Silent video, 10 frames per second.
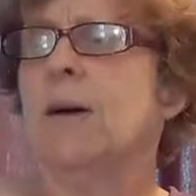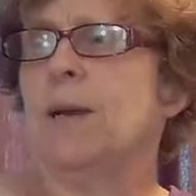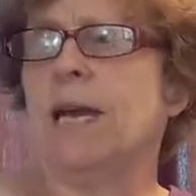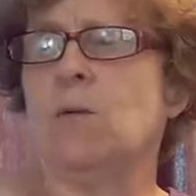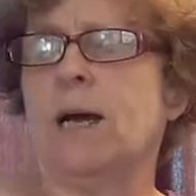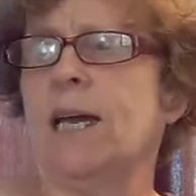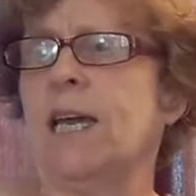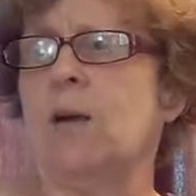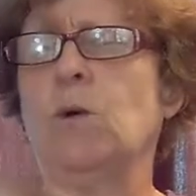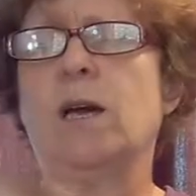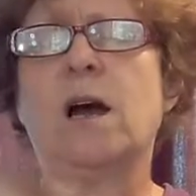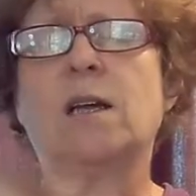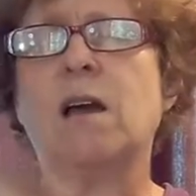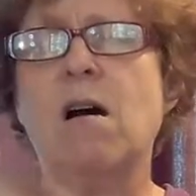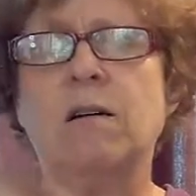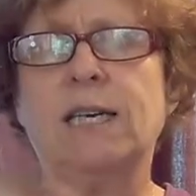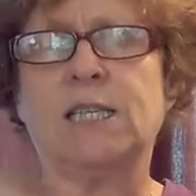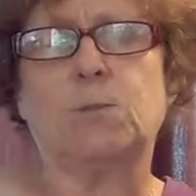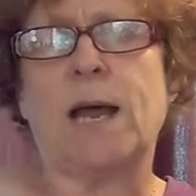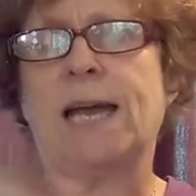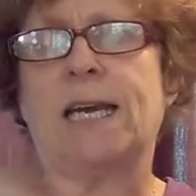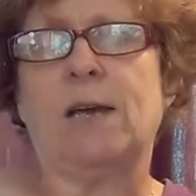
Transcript: But anyway, I can't explain.